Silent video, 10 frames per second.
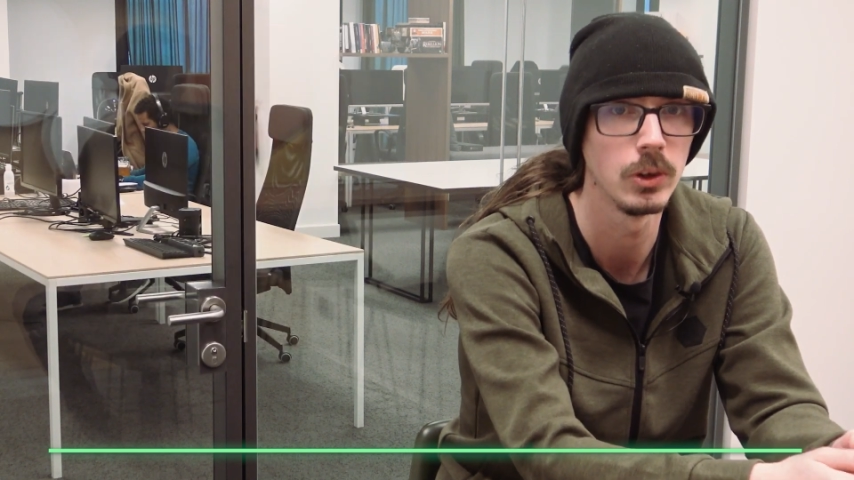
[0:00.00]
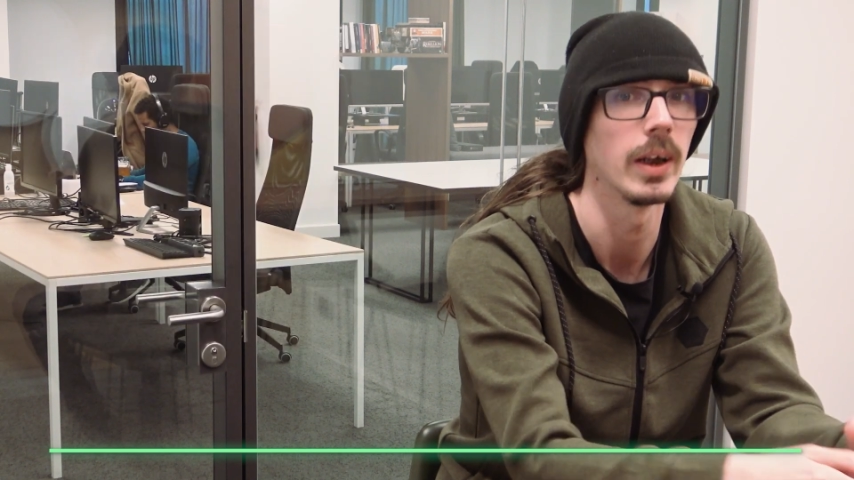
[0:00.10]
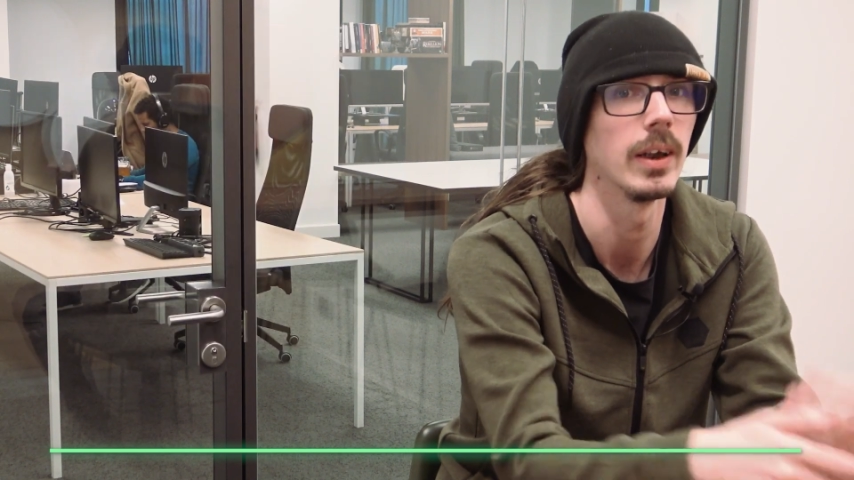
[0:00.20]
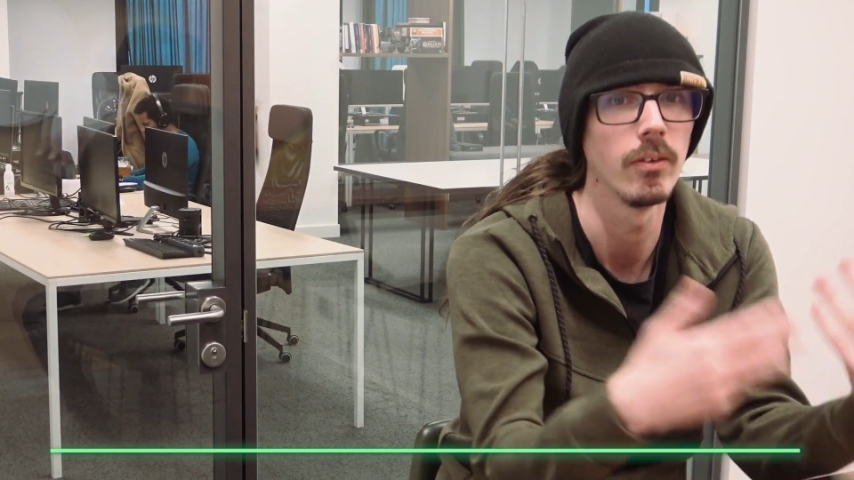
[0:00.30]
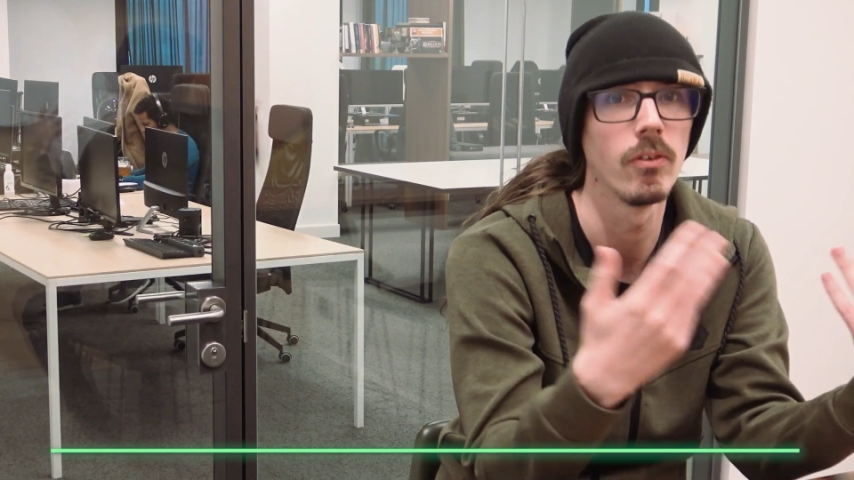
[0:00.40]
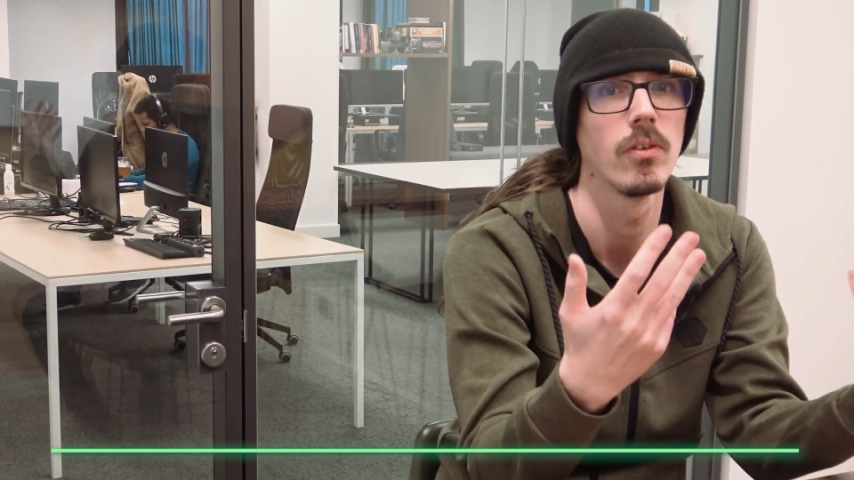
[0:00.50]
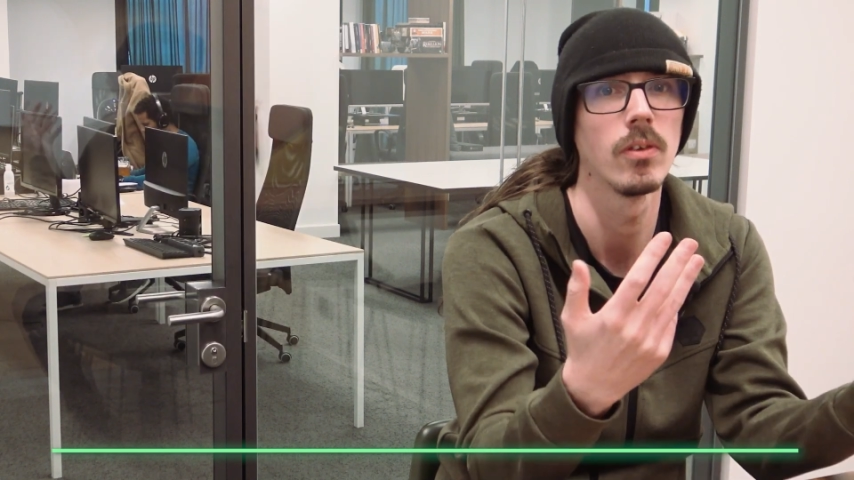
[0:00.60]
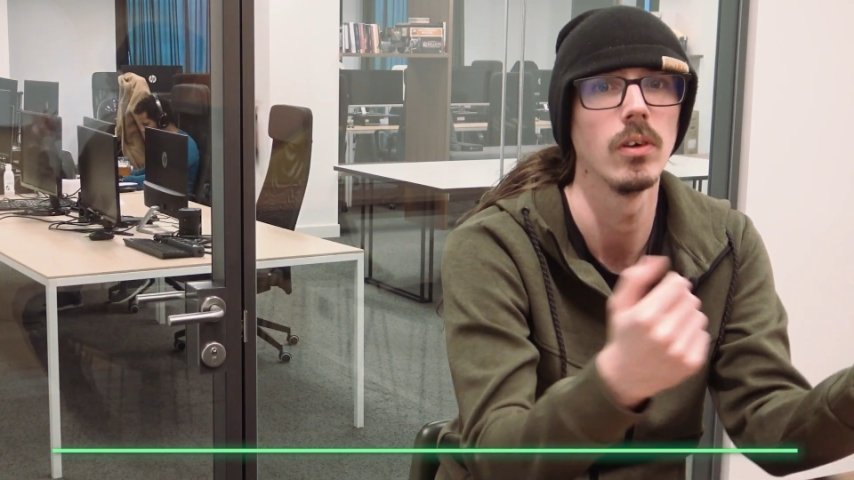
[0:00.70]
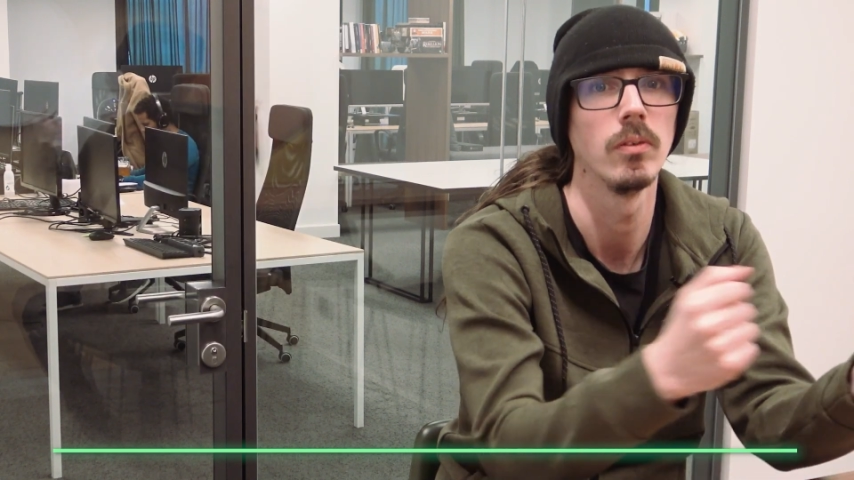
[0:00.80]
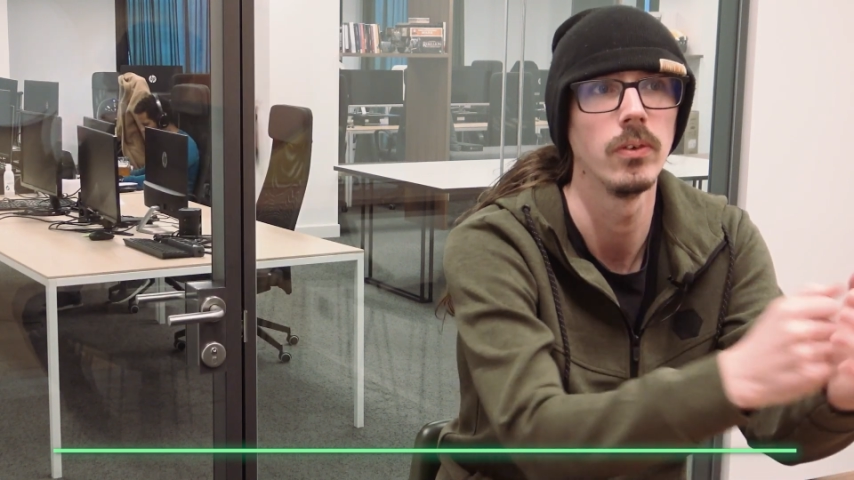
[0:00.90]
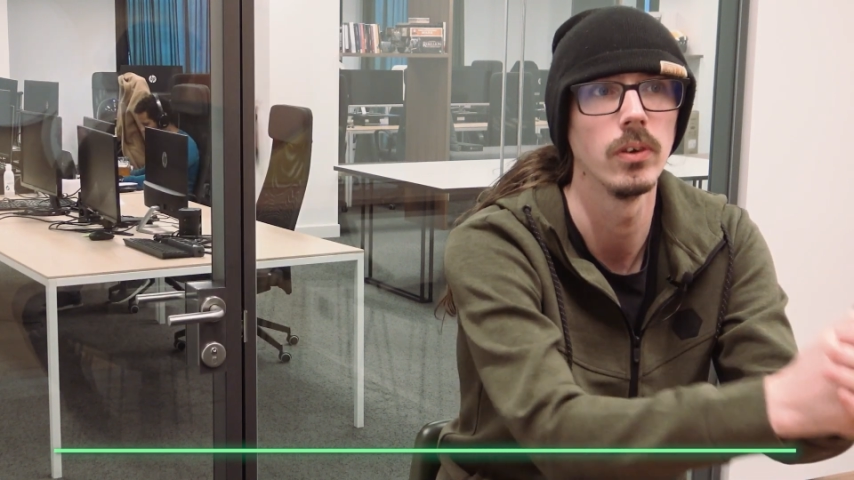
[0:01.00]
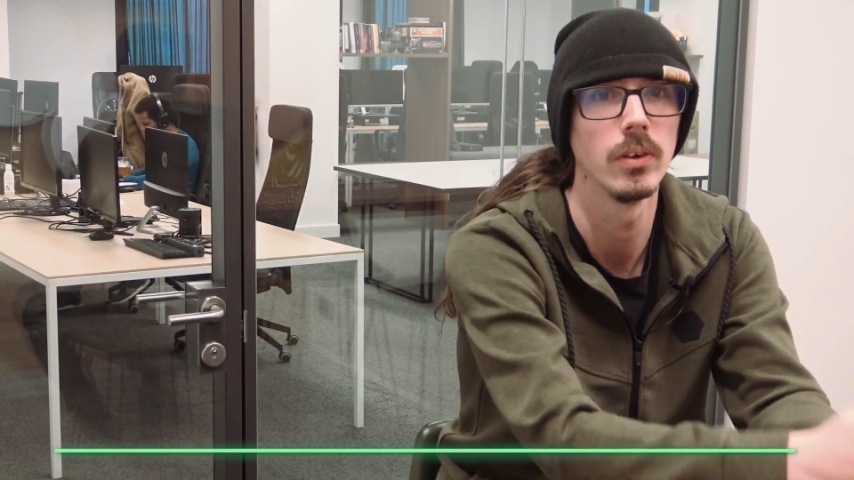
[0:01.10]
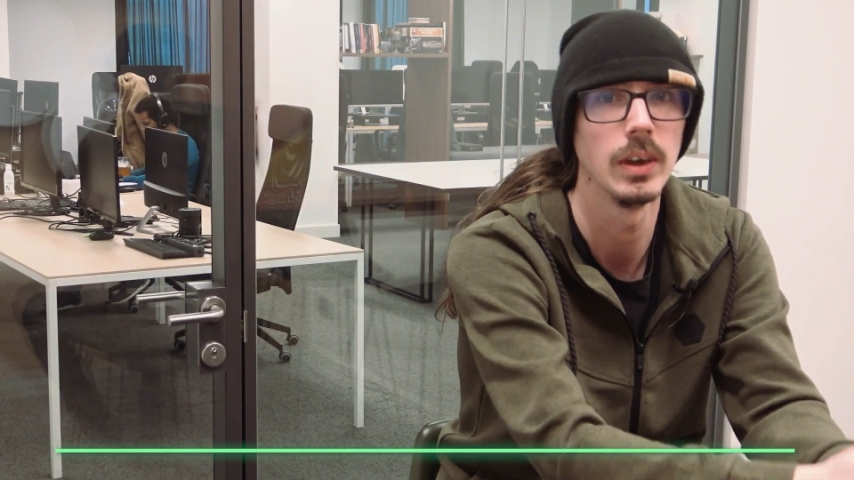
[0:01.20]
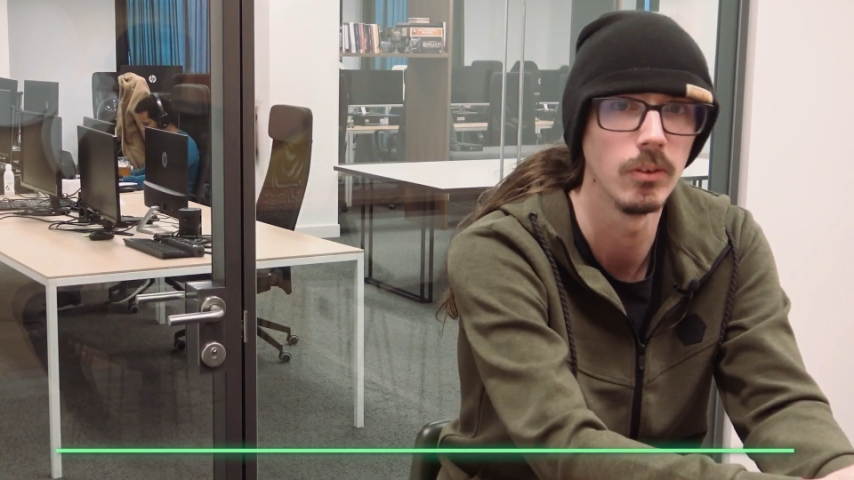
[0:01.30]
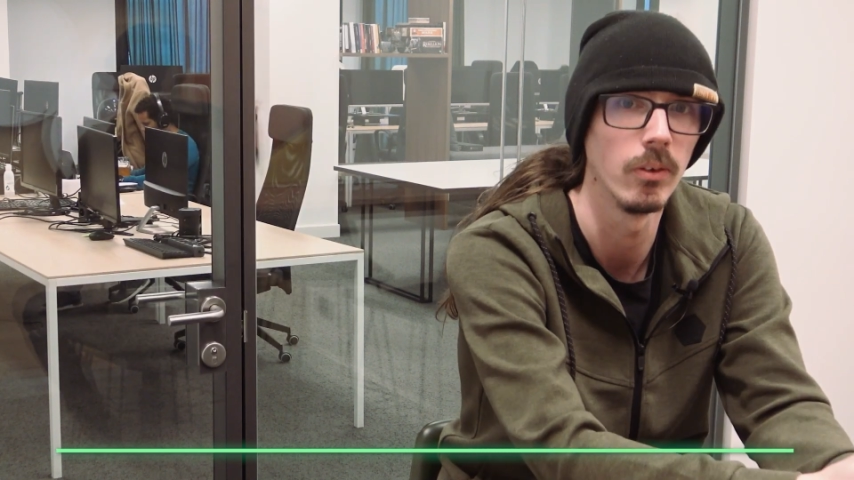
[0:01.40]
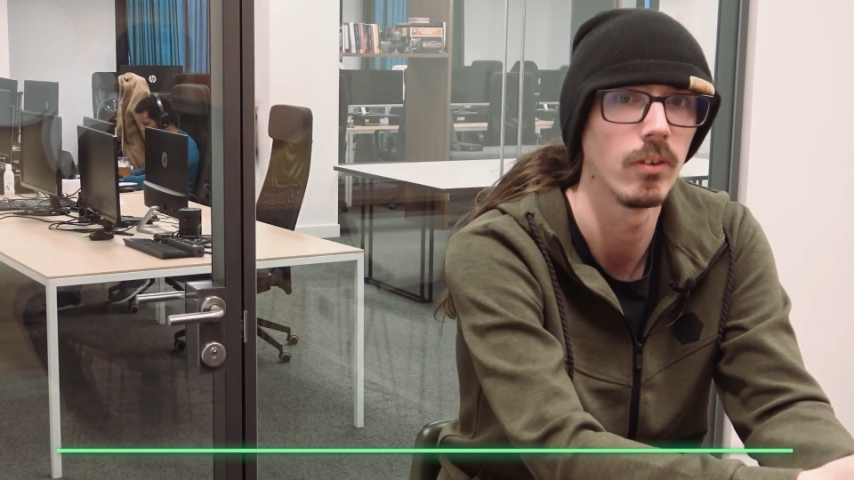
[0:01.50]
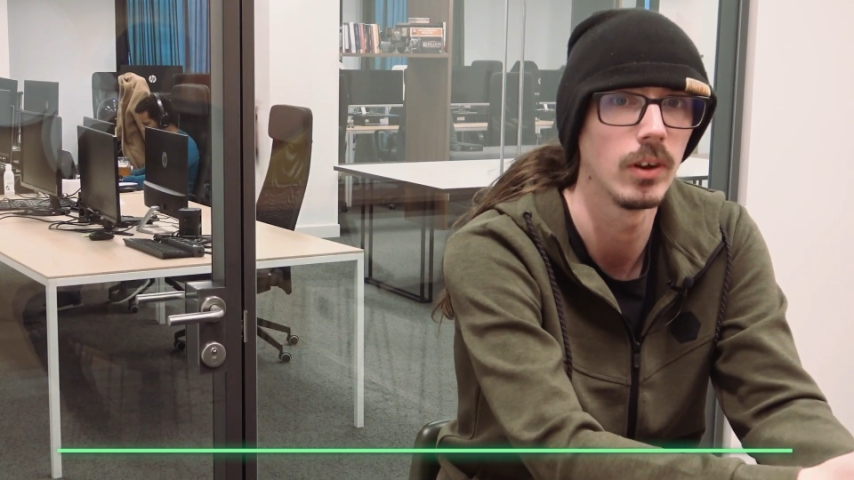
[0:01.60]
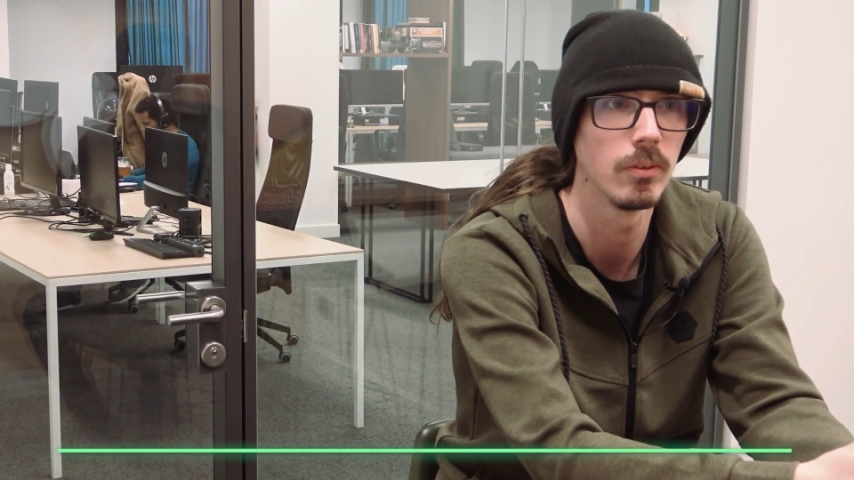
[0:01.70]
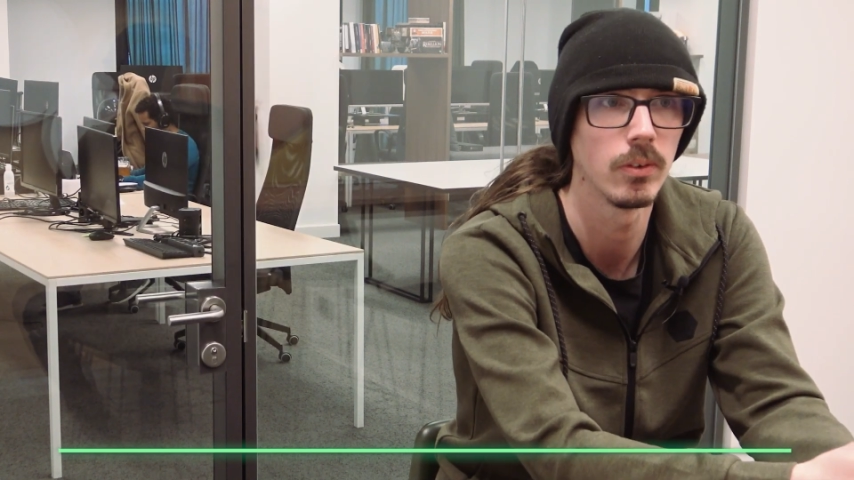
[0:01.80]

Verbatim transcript: giants of the industry